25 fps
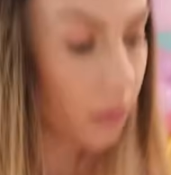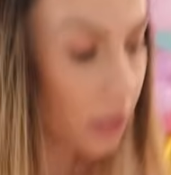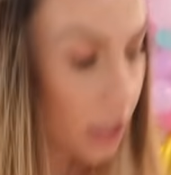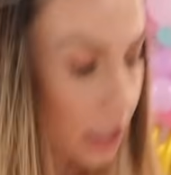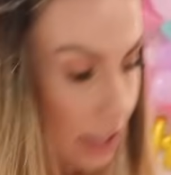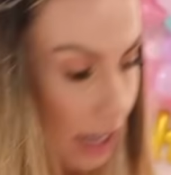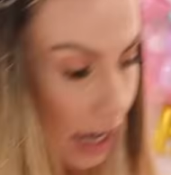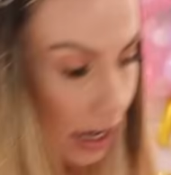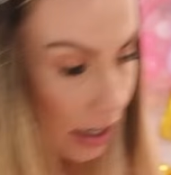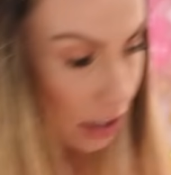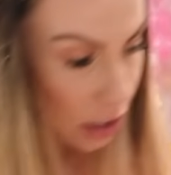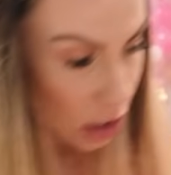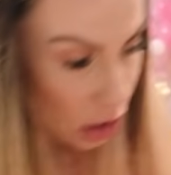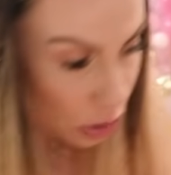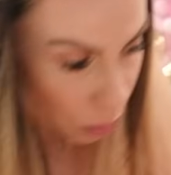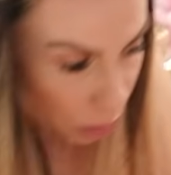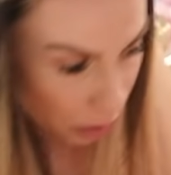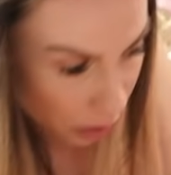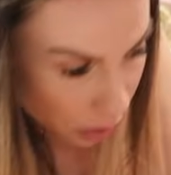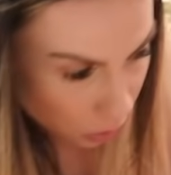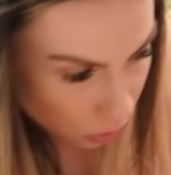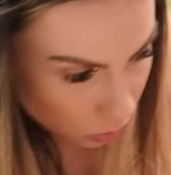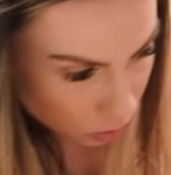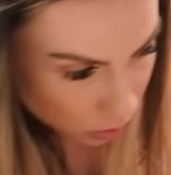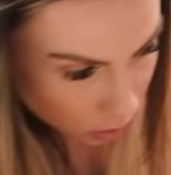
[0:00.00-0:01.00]
of these has
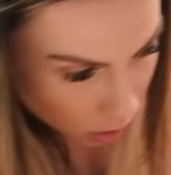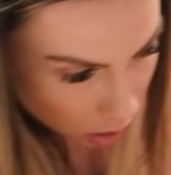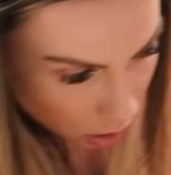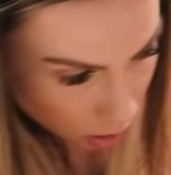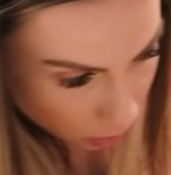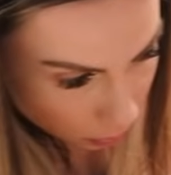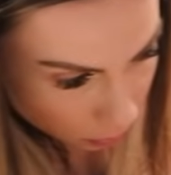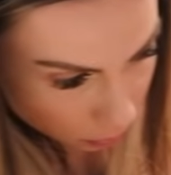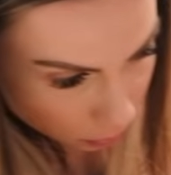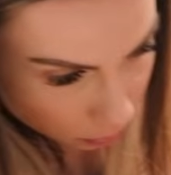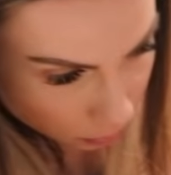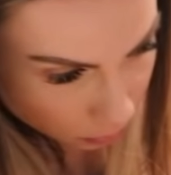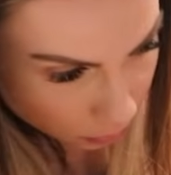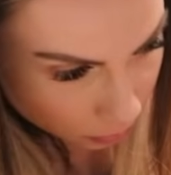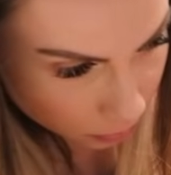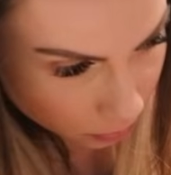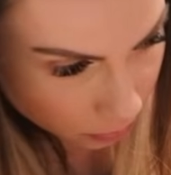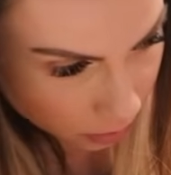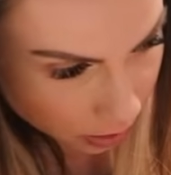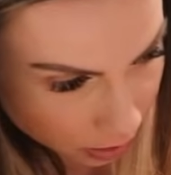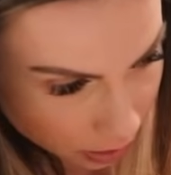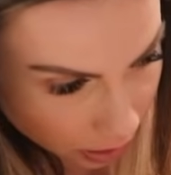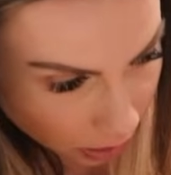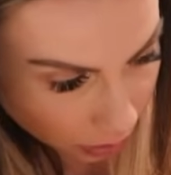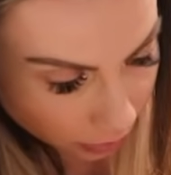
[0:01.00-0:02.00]
sprinkles on them.
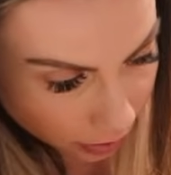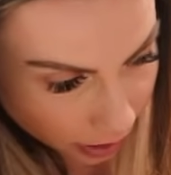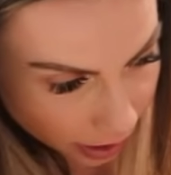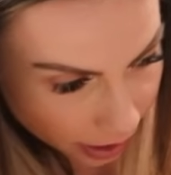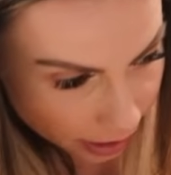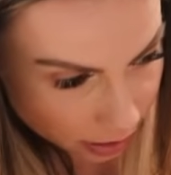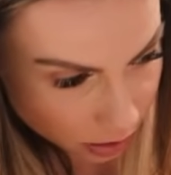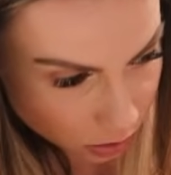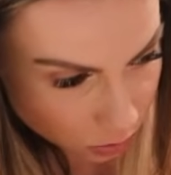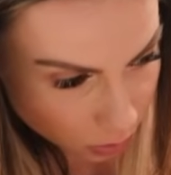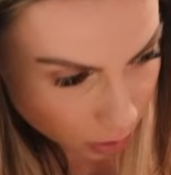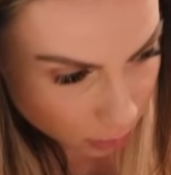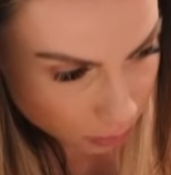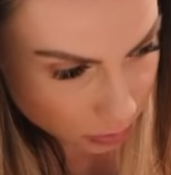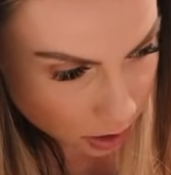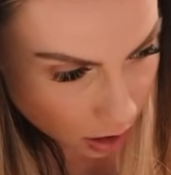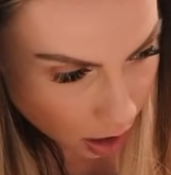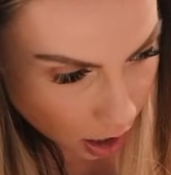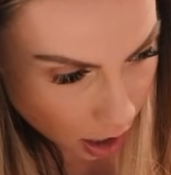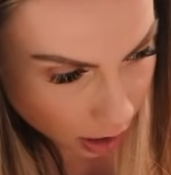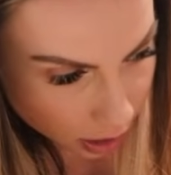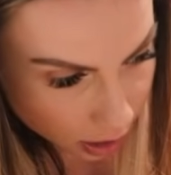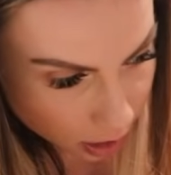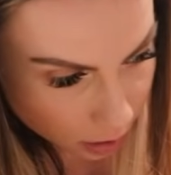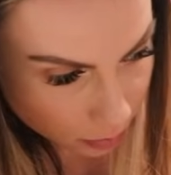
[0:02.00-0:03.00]
Now that's what I'm
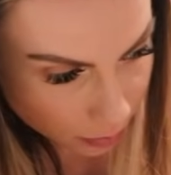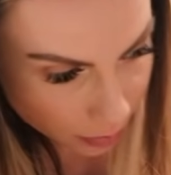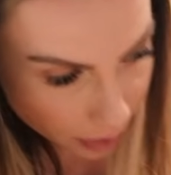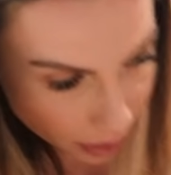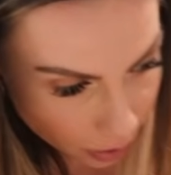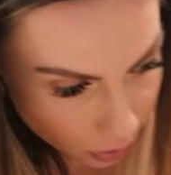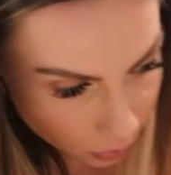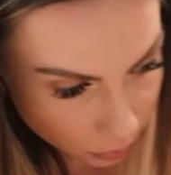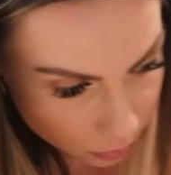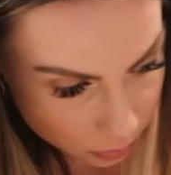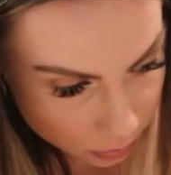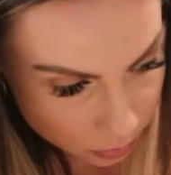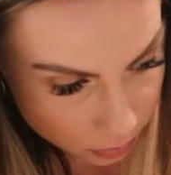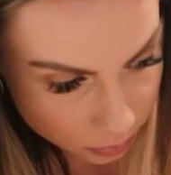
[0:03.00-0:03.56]
talking about.